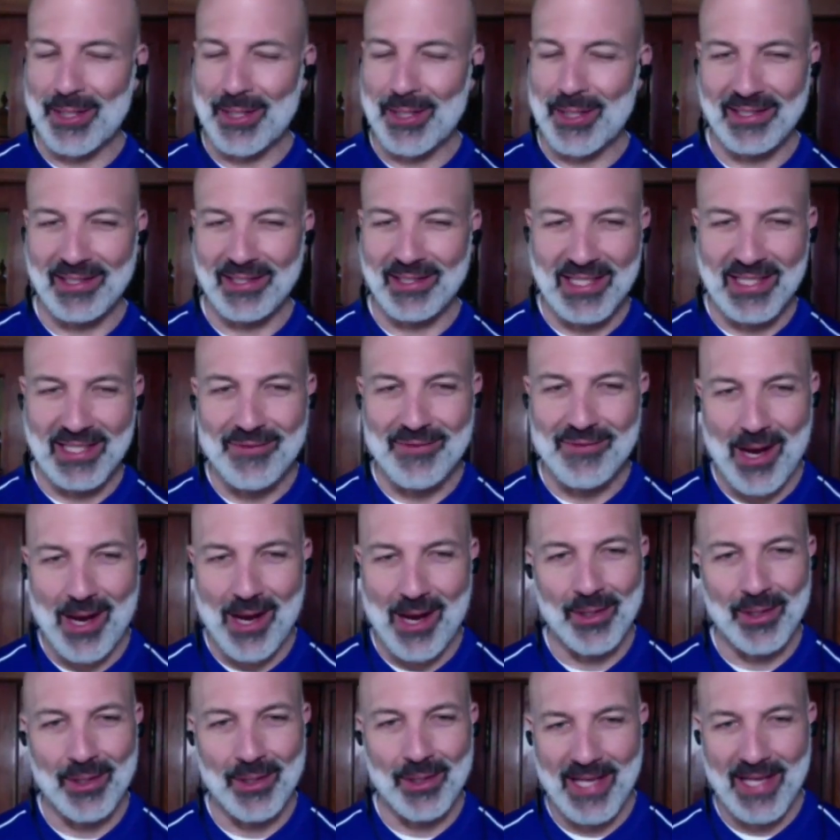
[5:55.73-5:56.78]
I will kind of
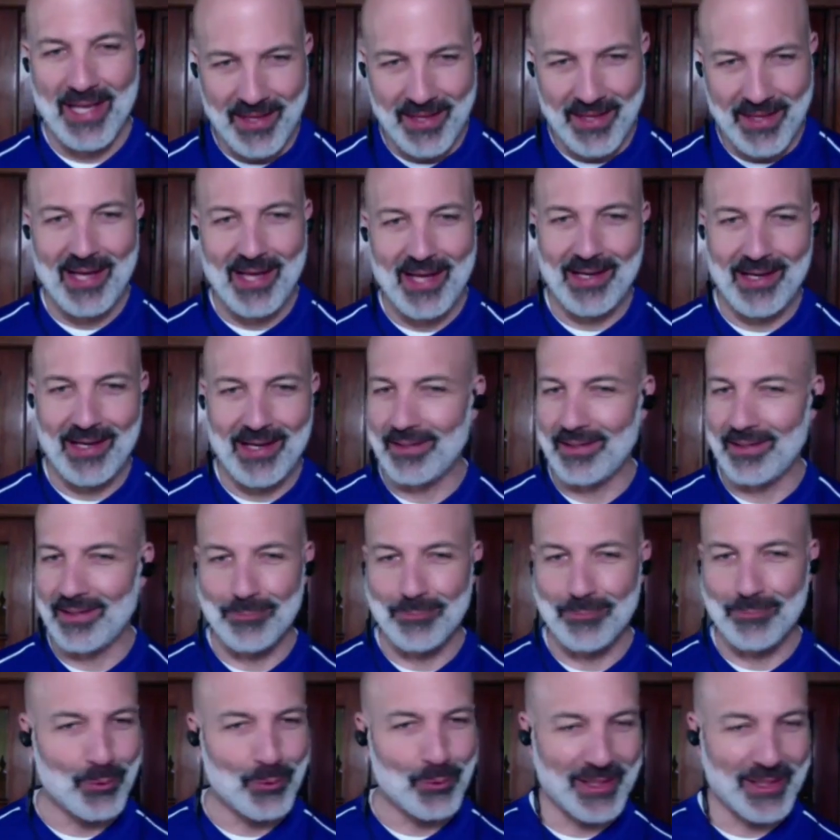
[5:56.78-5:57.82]
leave that one at that.
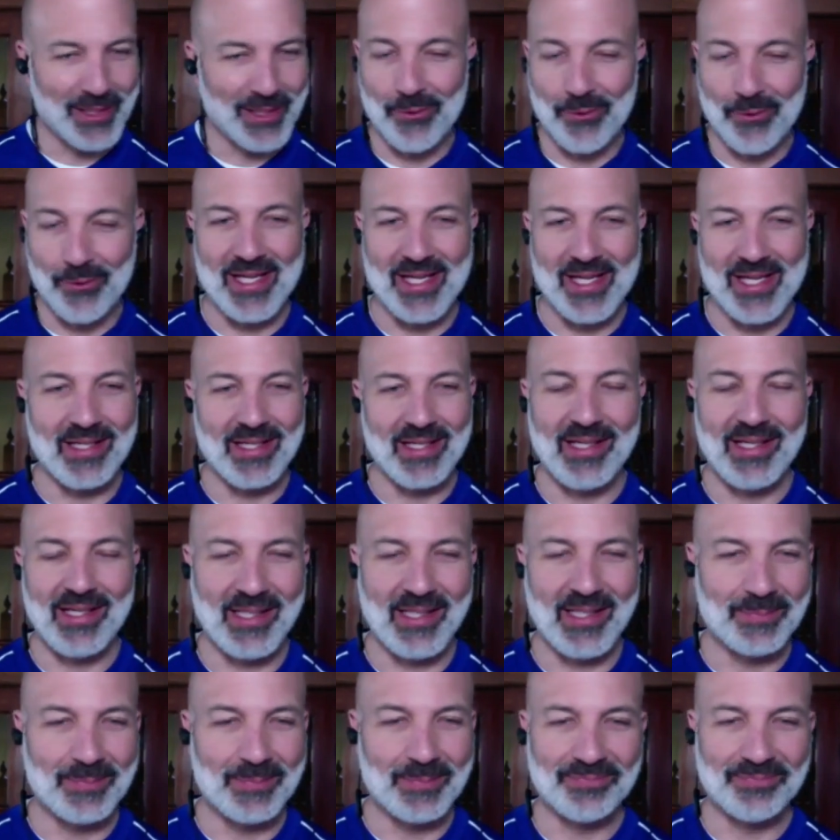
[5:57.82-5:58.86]
I would agree.